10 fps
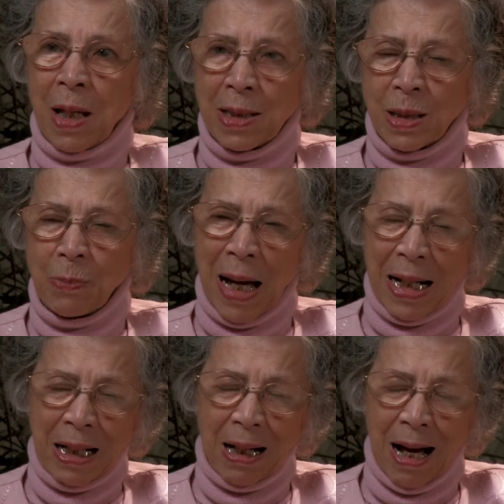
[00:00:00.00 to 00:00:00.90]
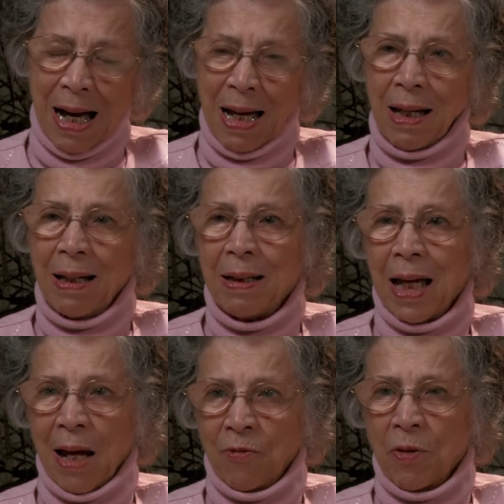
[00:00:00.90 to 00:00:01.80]
Hispanic guy
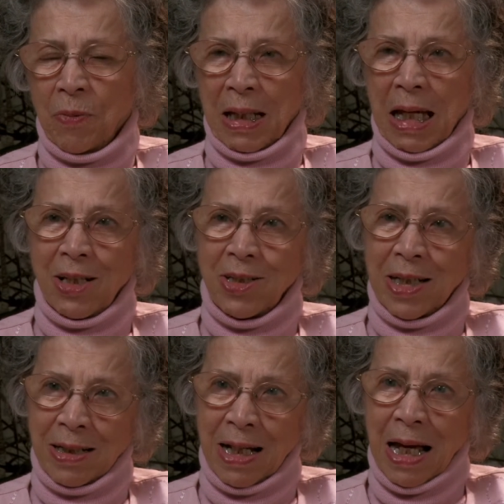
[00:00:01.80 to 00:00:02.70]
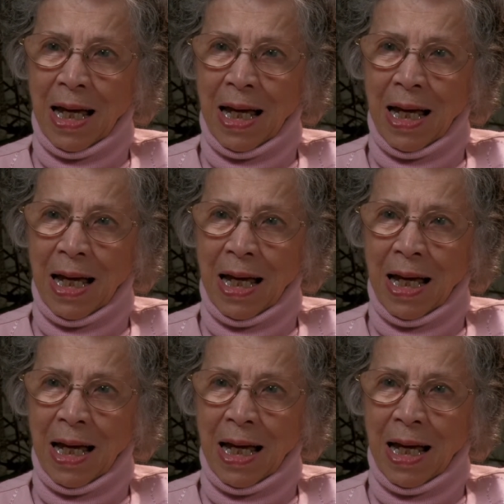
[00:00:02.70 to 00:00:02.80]
came from the kitchen